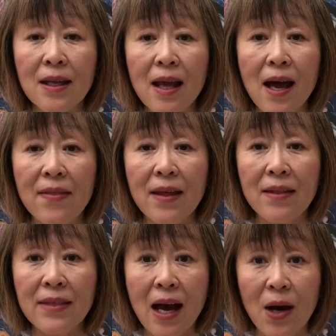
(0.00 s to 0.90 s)
And then
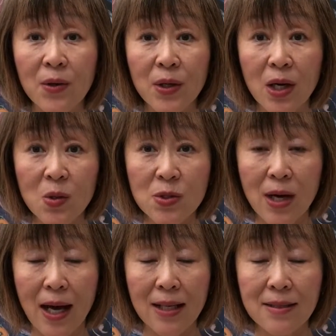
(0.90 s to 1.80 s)
now you close your
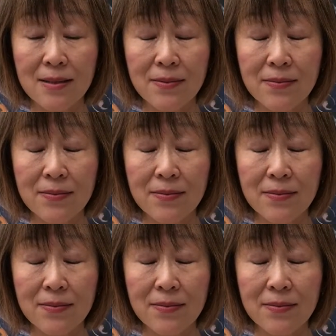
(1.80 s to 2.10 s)
eyes.